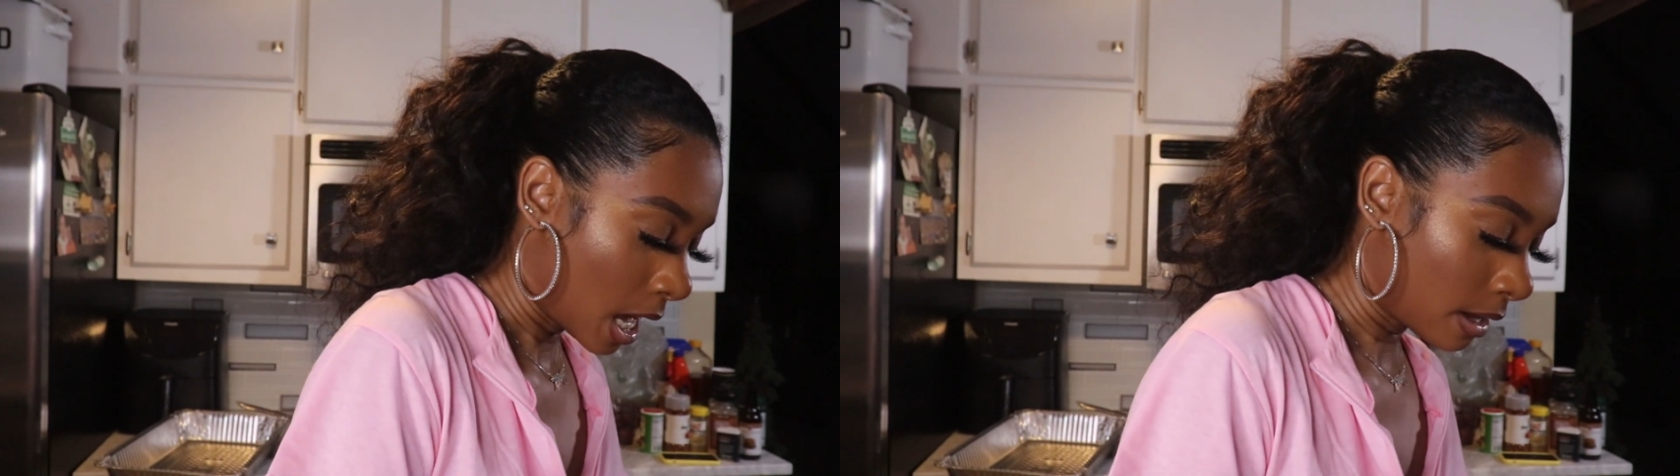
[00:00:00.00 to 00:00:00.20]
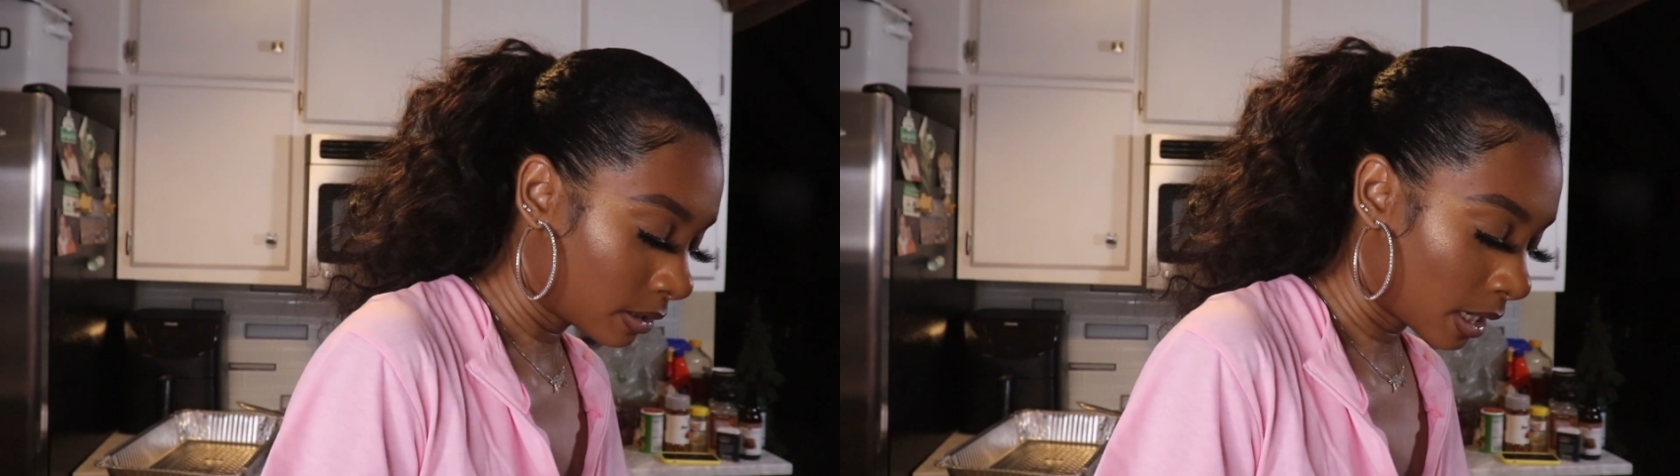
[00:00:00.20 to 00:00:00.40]

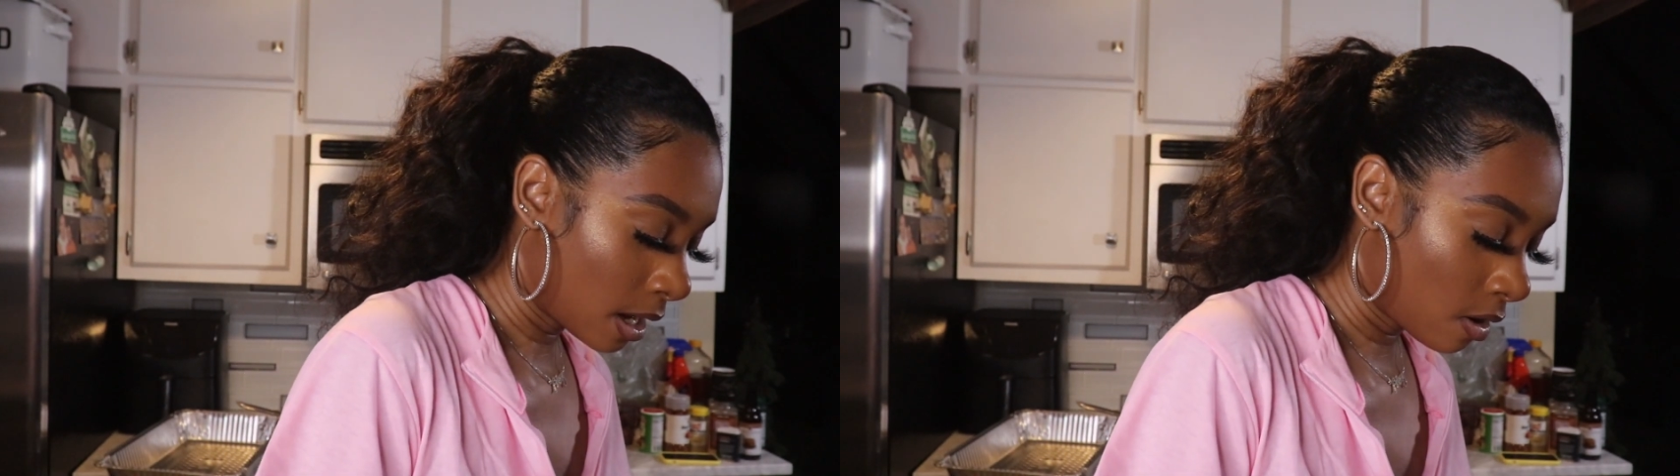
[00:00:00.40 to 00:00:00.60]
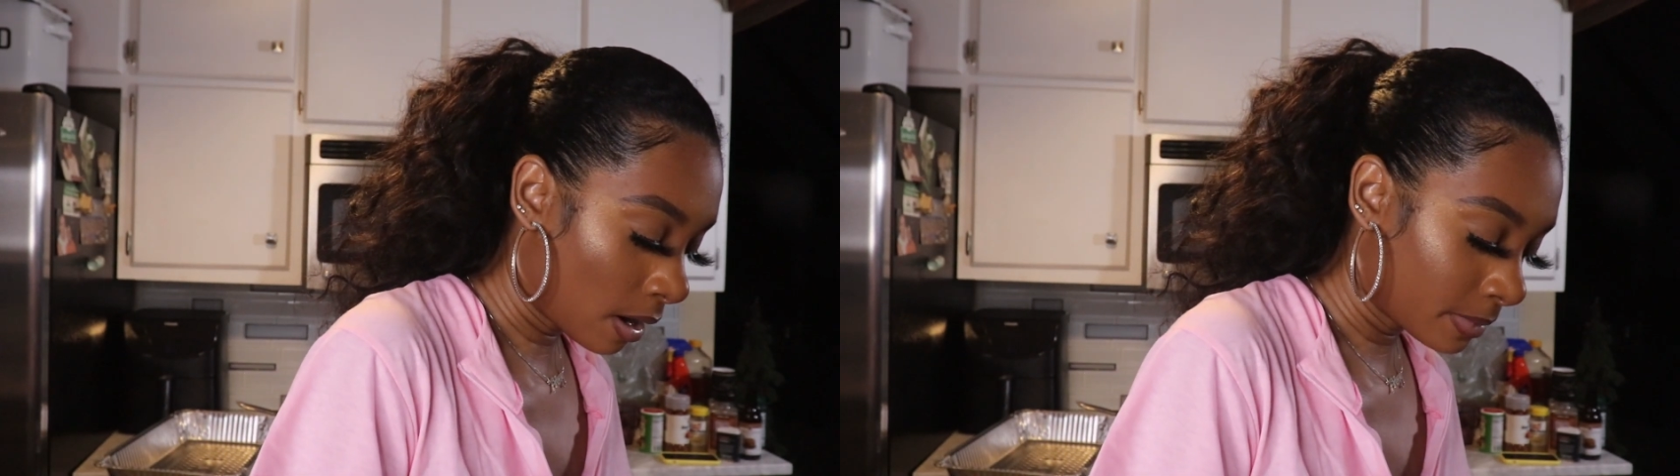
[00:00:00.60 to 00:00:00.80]
I was
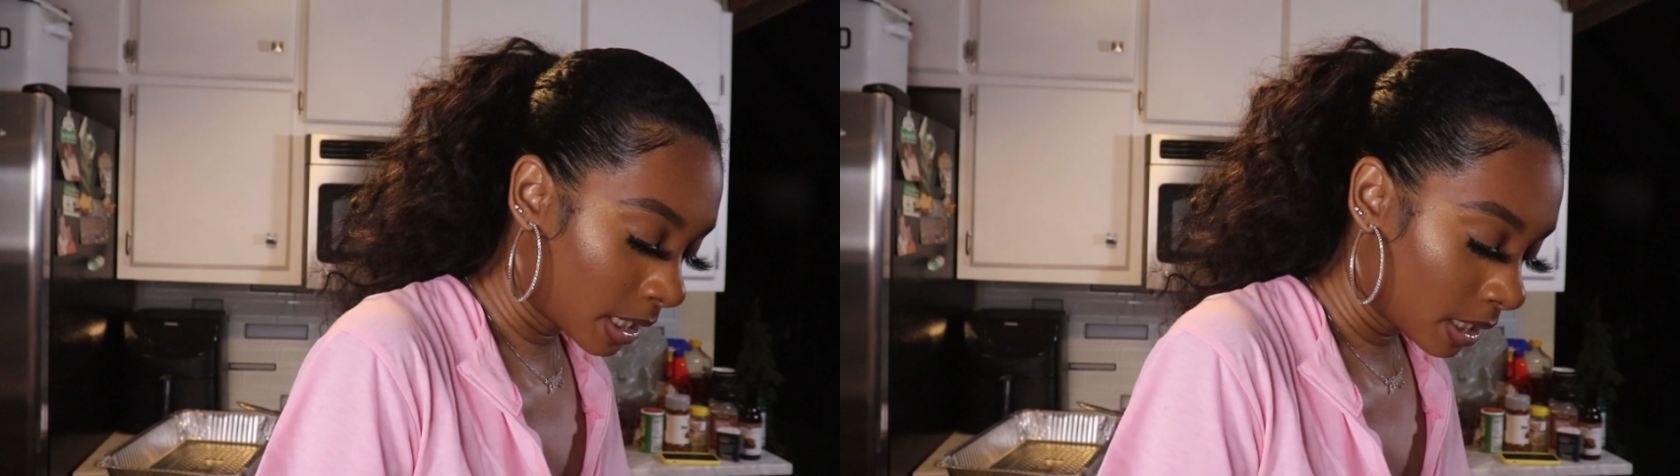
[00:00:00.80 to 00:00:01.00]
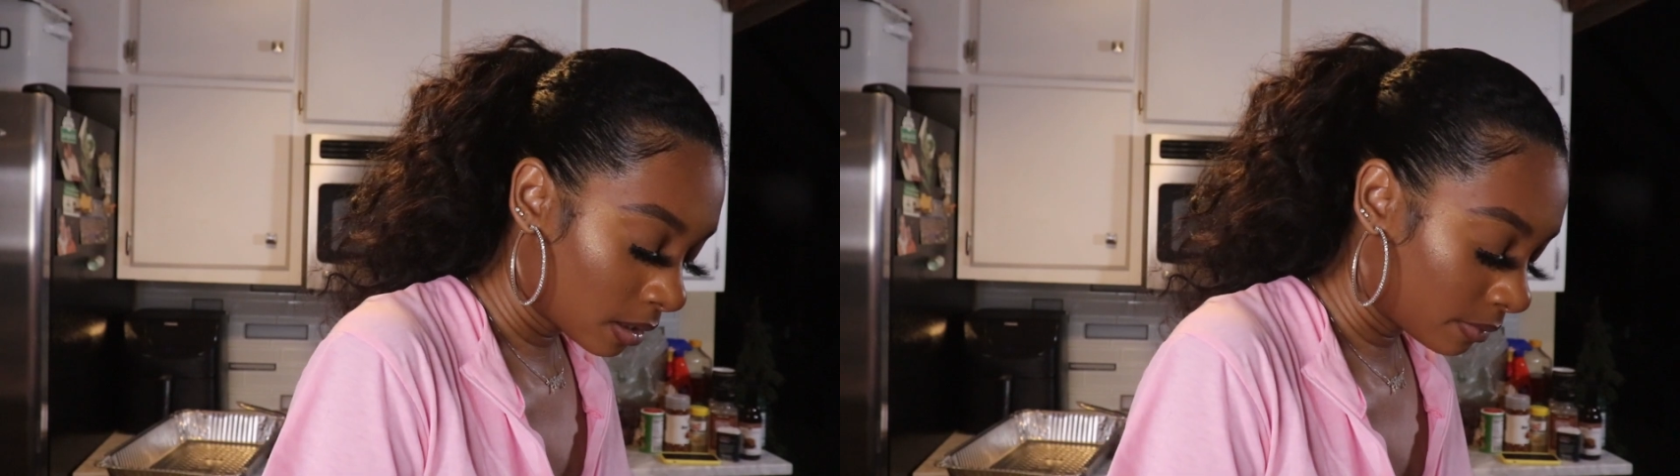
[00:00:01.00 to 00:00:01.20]
like, oh, I'm
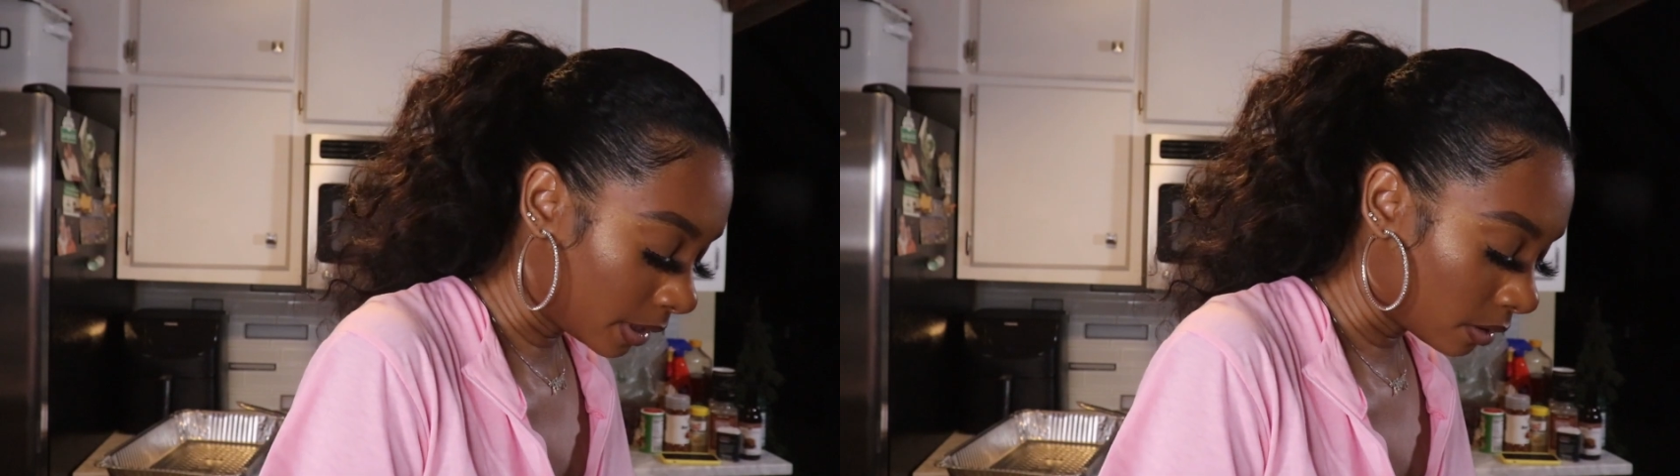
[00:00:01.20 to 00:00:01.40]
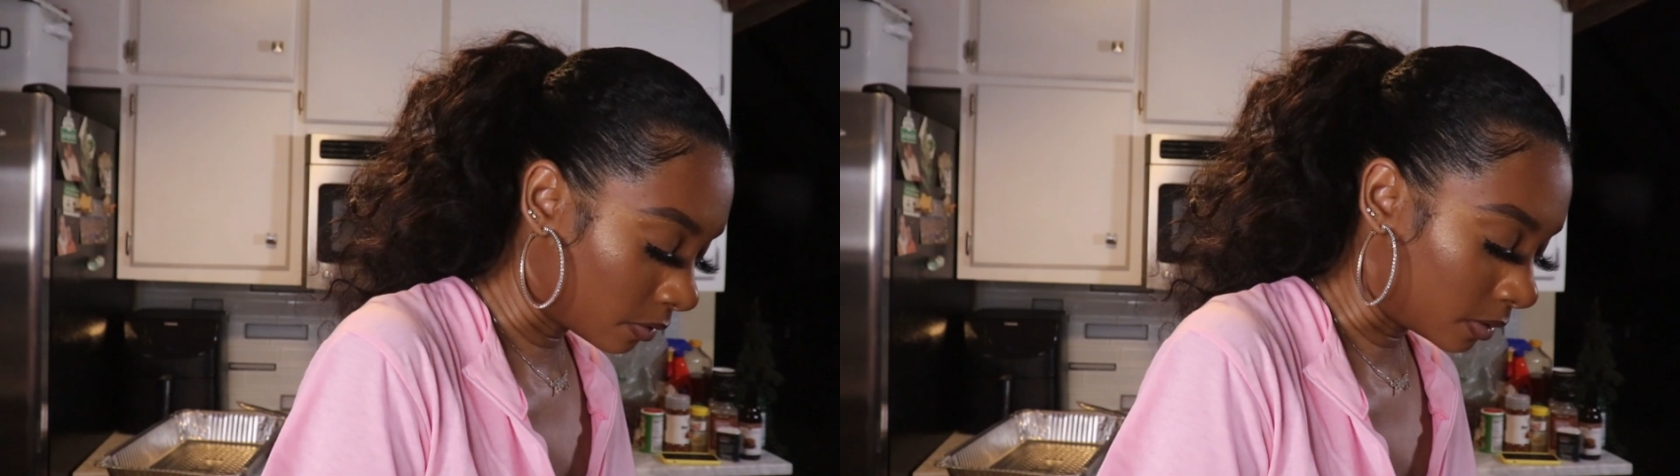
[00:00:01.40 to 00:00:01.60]
getting the
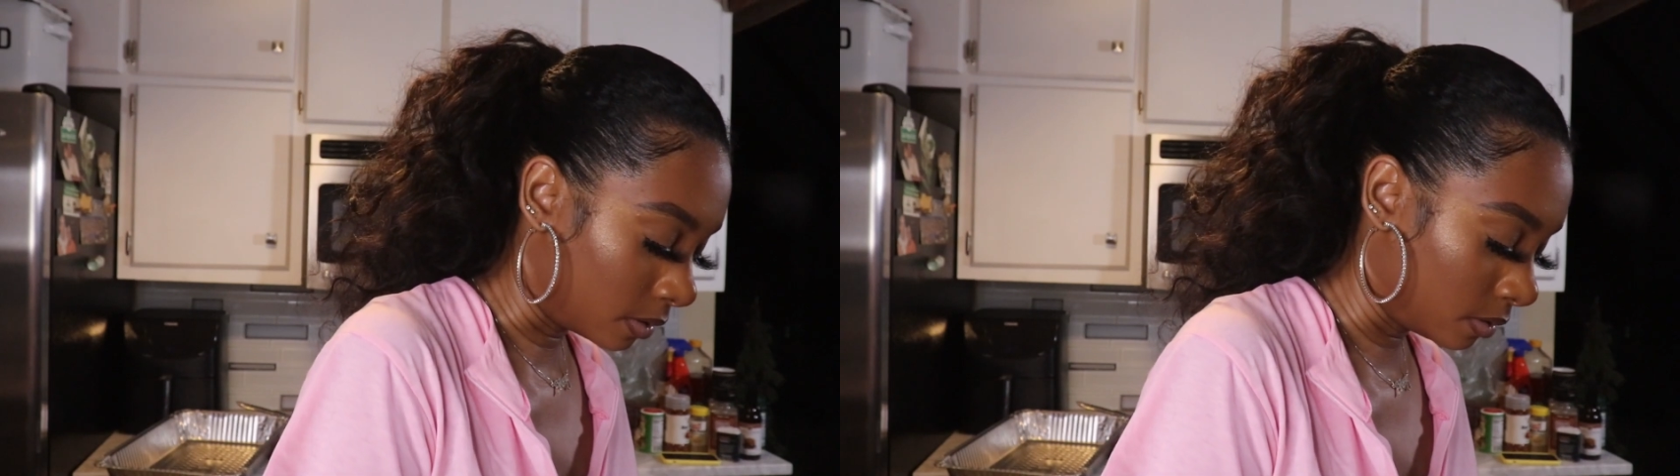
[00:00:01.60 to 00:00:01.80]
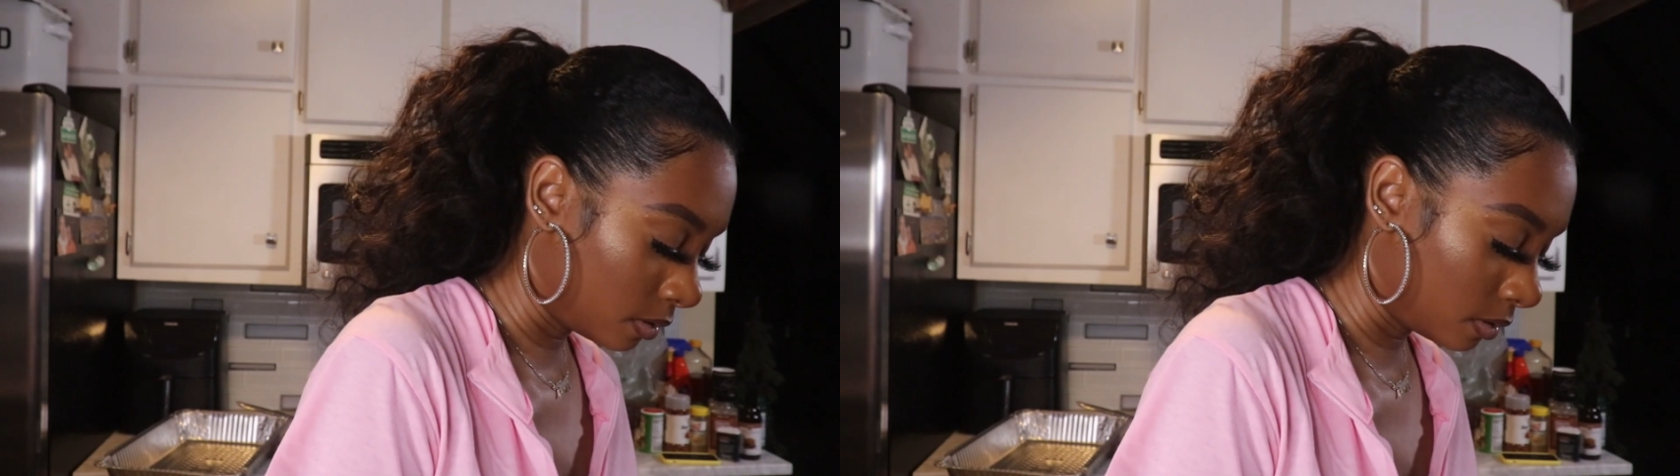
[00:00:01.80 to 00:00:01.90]
big one.